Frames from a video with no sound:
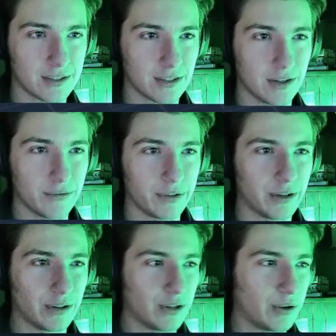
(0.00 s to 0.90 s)
So if we go
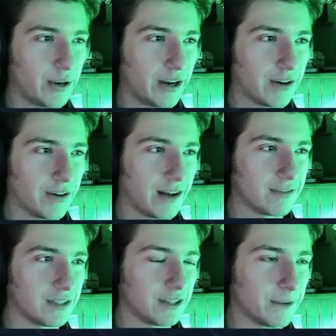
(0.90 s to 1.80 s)
to load
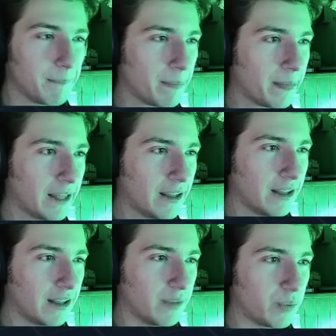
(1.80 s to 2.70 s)
aircraft here,
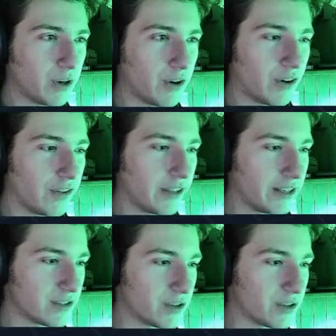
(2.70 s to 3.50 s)
I mean, what are these? The